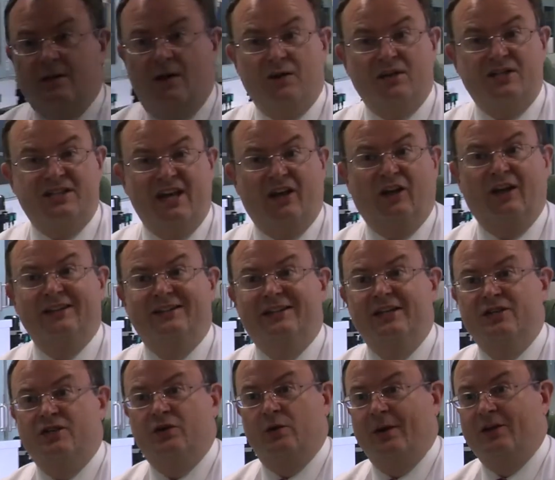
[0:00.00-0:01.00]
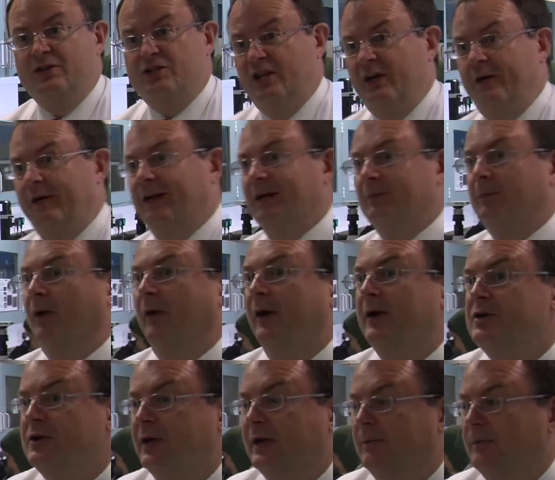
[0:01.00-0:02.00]
our cell and tissue engineering
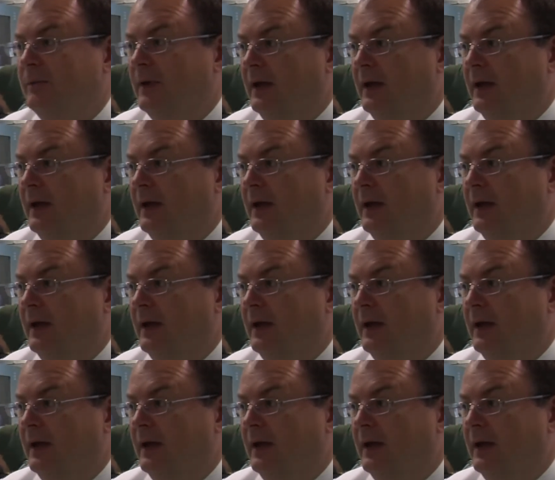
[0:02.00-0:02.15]
laboratory.